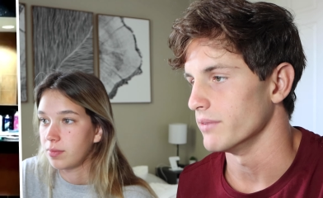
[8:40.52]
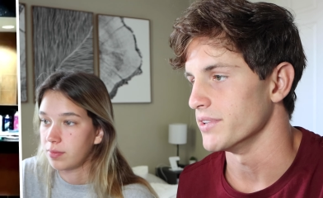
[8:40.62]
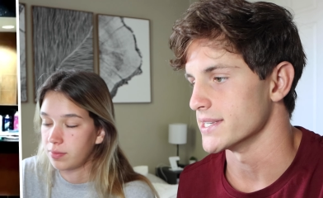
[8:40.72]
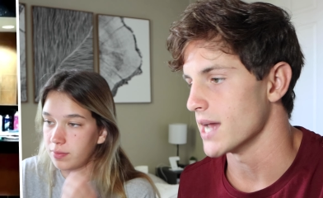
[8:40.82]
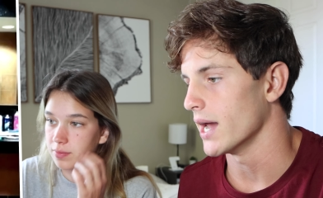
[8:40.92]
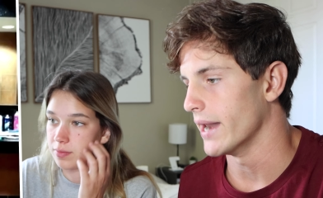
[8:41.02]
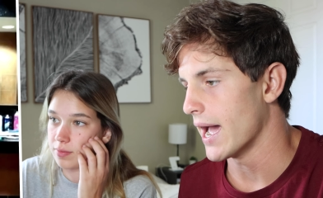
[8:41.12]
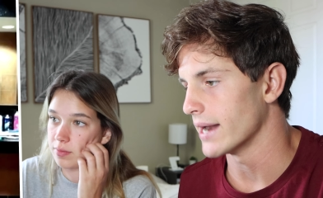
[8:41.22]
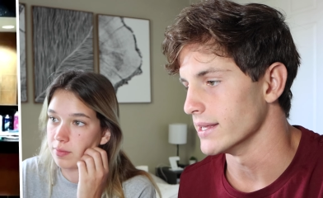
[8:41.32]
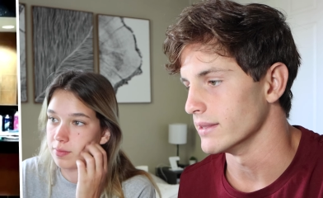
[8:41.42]
Speaker 1: if he's not
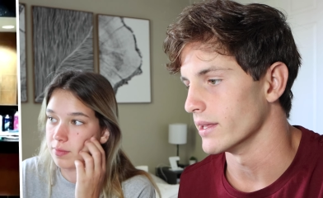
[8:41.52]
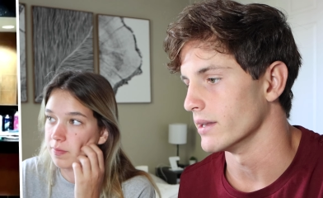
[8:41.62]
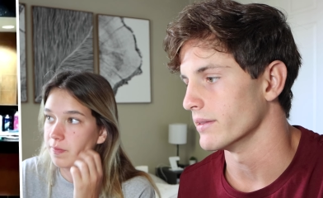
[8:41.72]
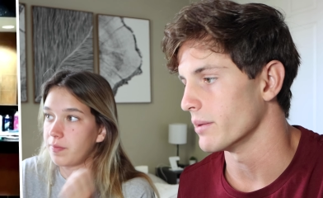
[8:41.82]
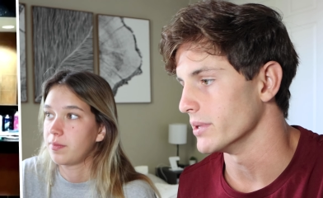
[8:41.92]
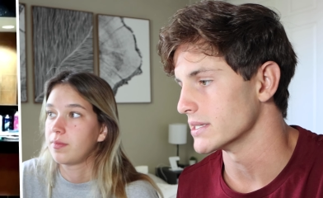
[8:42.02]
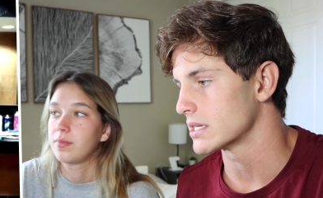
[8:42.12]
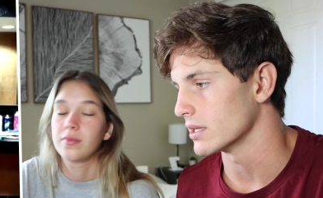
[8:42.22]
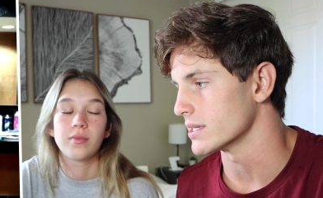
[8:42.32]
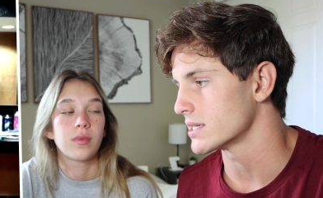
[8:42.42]
natty, then that means
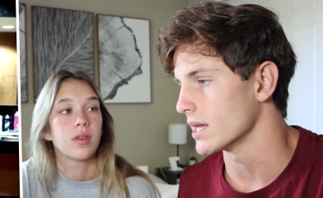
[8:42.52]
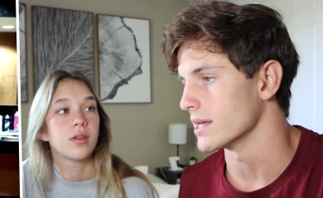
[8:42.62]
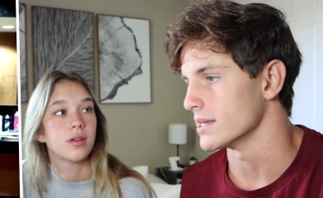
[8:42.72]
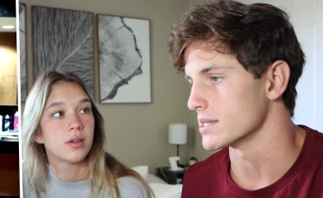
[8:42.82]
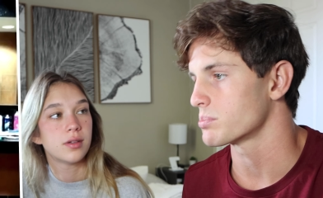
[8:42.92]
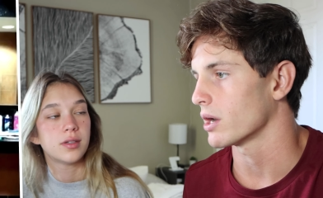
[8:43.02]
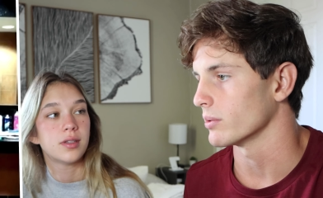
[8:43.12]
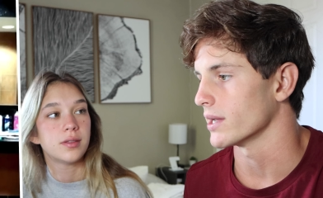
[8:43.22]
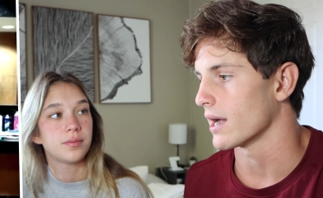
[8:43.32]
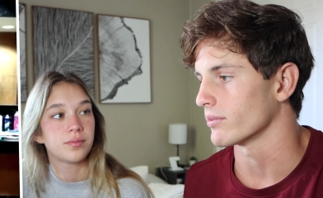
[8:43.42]
to this day he's
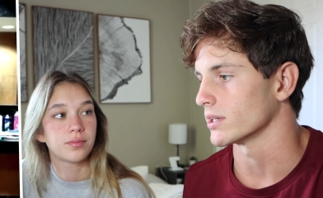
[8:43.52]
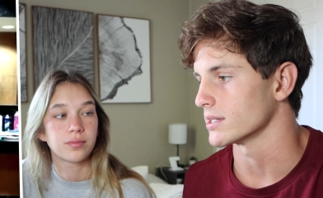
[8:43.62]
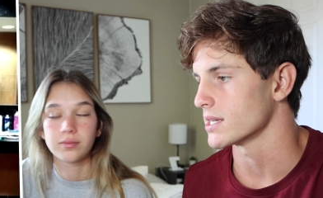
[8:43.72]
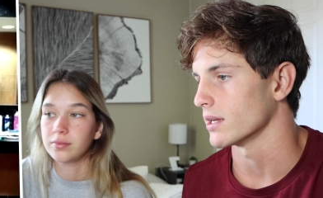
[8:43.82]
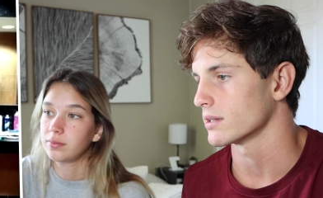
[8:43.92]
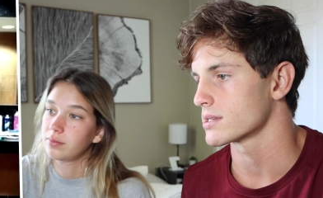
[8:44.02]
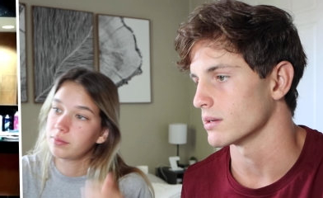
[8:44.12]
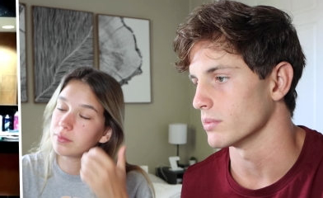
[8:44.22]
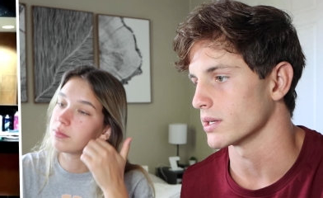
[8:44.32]
probably having to take some